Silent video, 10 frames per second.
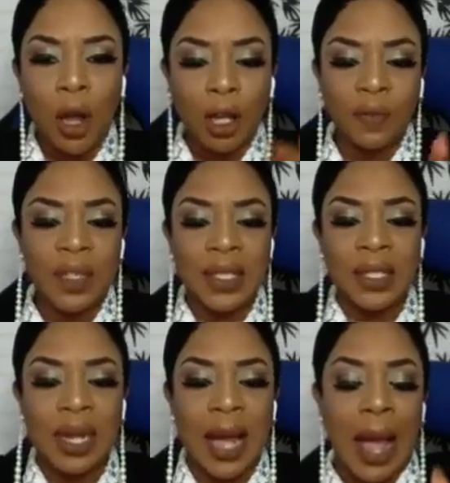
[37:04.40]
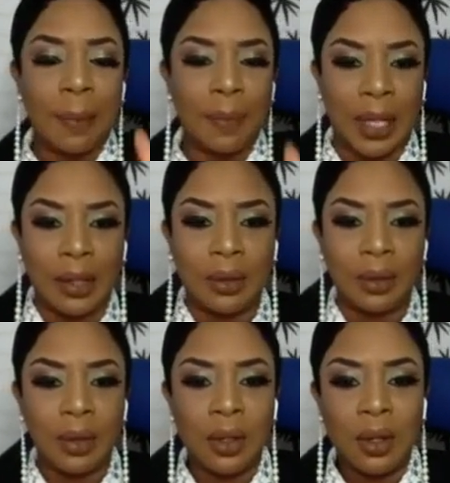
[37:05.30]
all of this that are happening
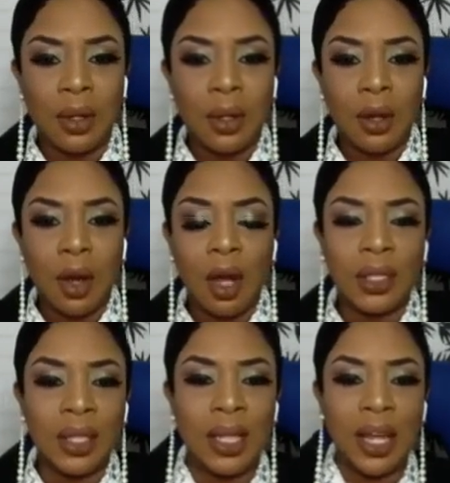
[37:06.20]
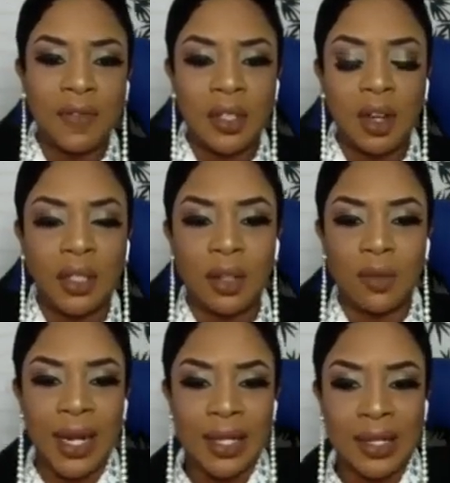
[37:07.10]
on the left,
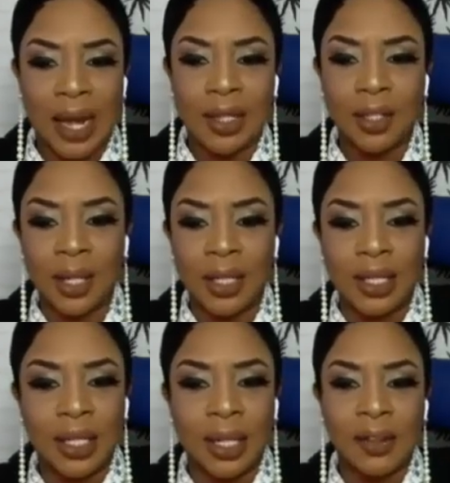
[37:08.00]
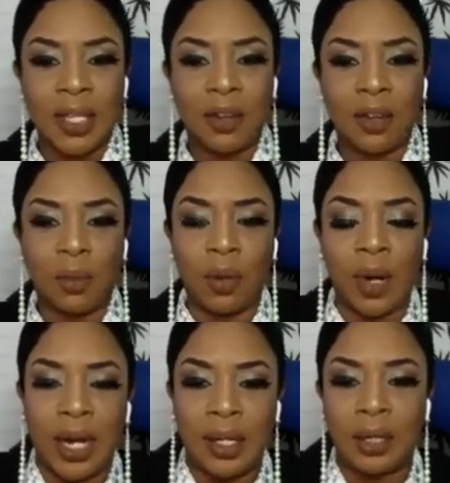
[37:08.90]
right side? So let's do the left side of your
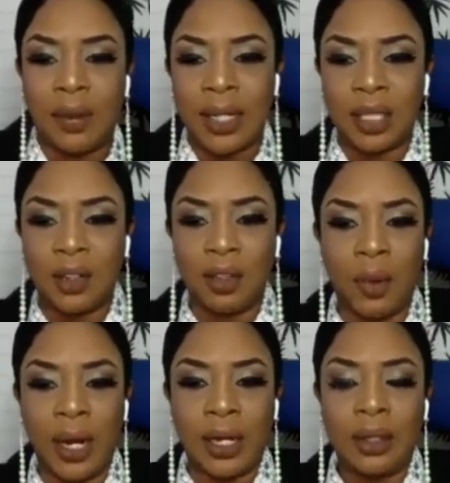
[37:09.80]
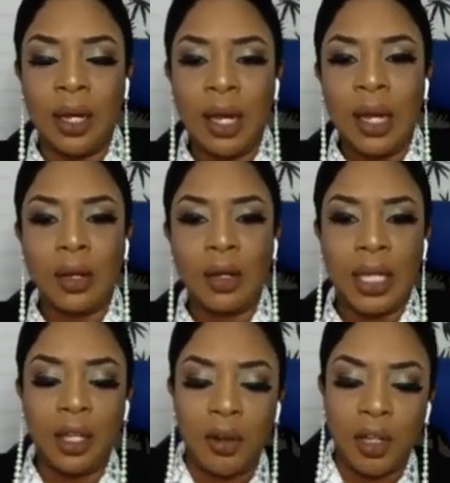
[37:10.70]
brain and the right side of your brain.
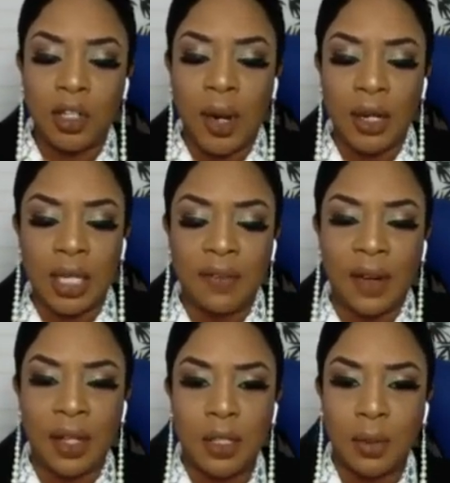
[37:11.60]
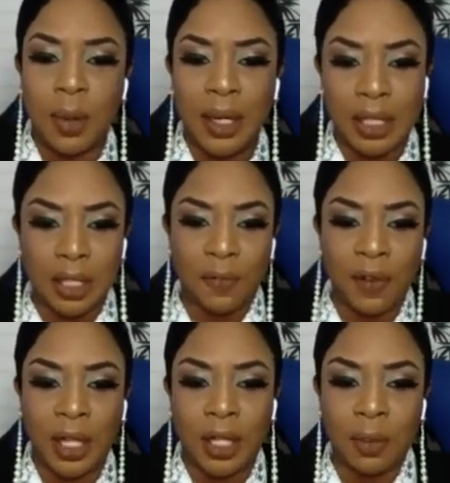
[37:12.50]
Here you're trying to give out so much and you
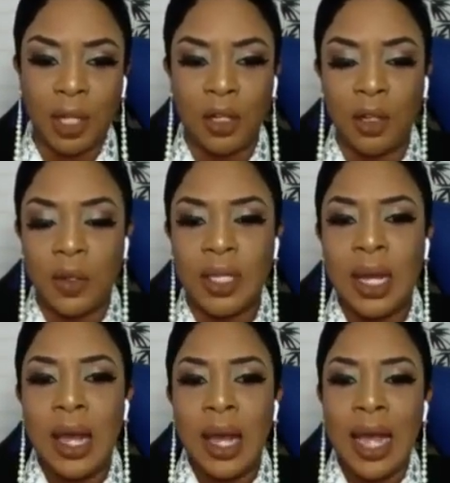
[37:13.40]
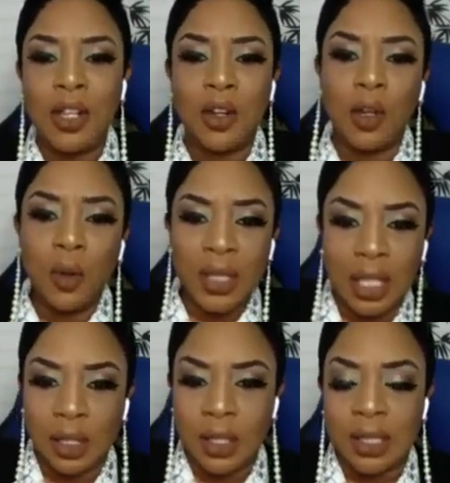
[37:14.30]
feel like you're being used and you're
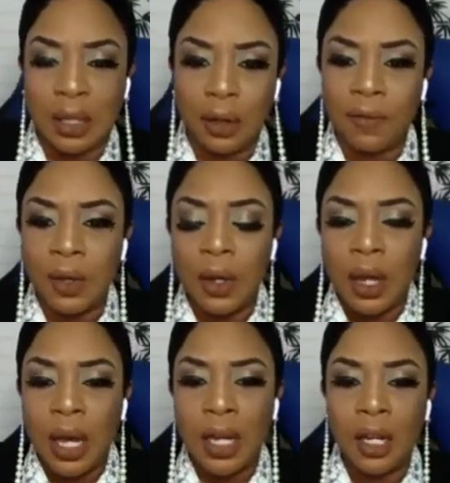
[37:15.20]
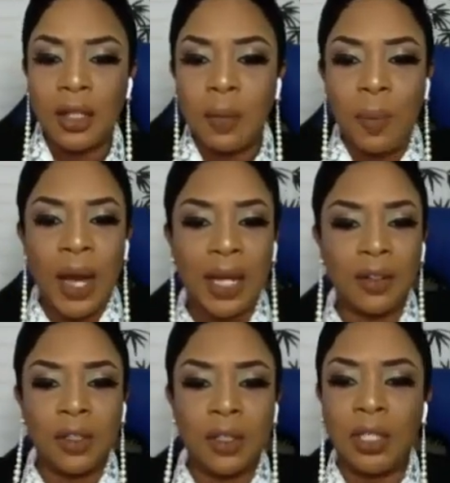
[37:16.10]
losing yourself. And another part,
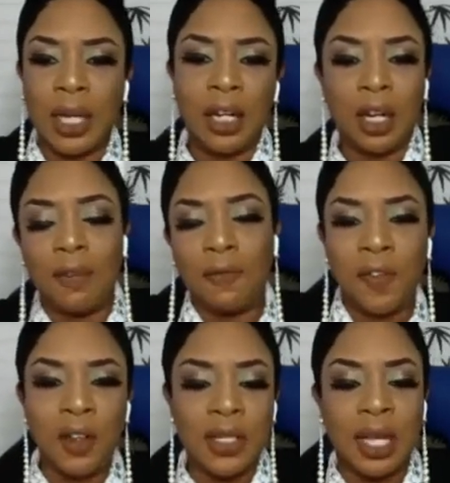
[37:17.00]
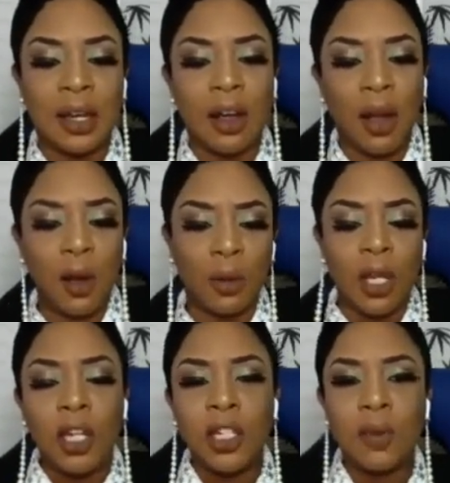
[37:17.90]
you're kind of confused, like, oh,
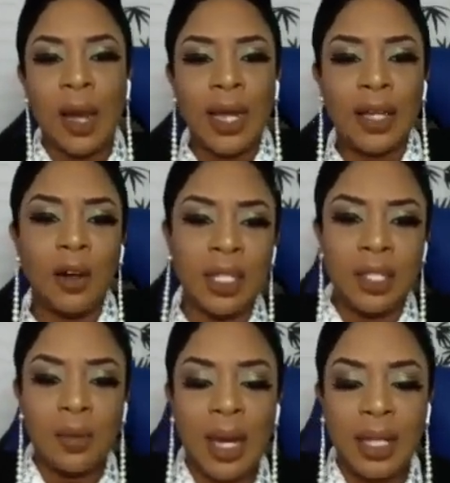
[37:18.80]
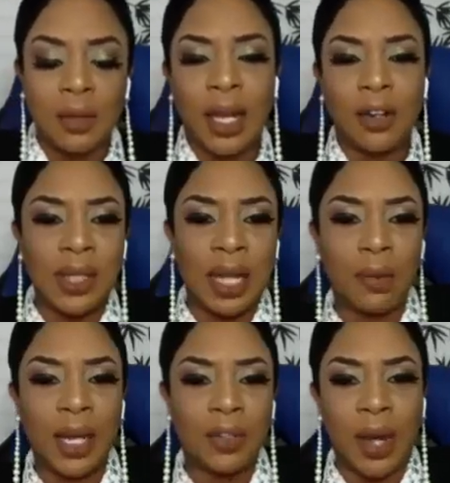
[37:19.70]
do I go this way? Do I go that
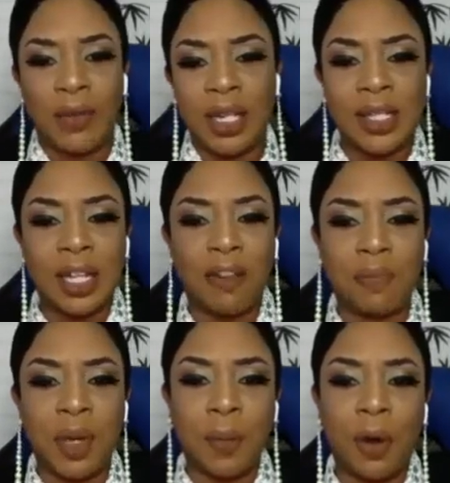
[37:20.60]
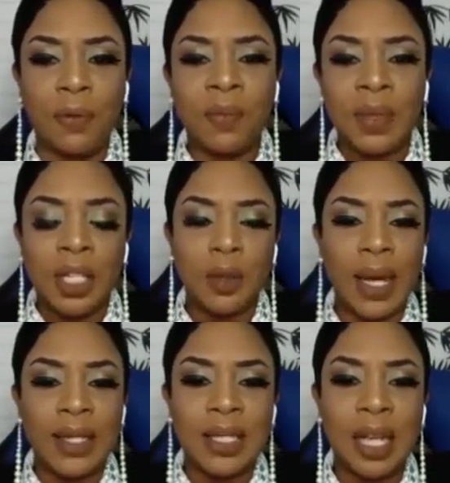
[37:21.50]
way? Do I really serve people? Do
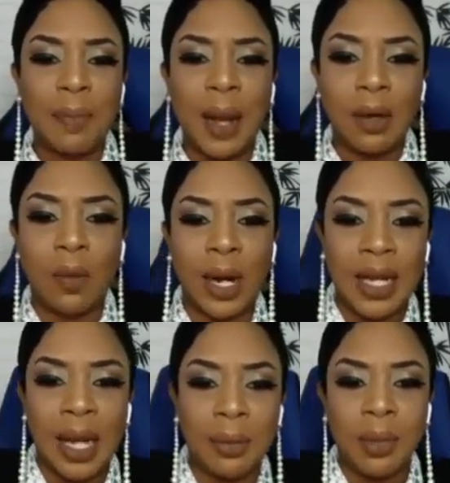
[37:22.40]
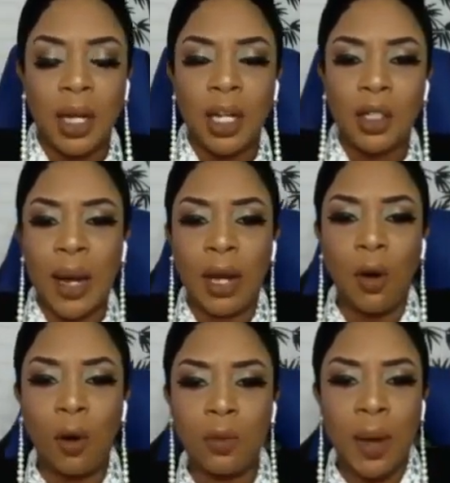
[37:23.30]
I stay back where I am? Do I
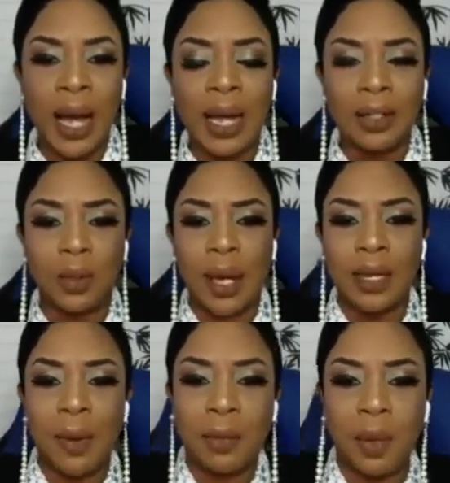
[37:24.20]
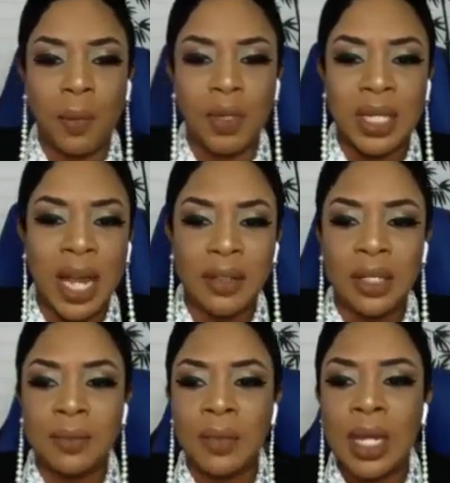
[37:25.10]
hold back? Do I impact people's lives?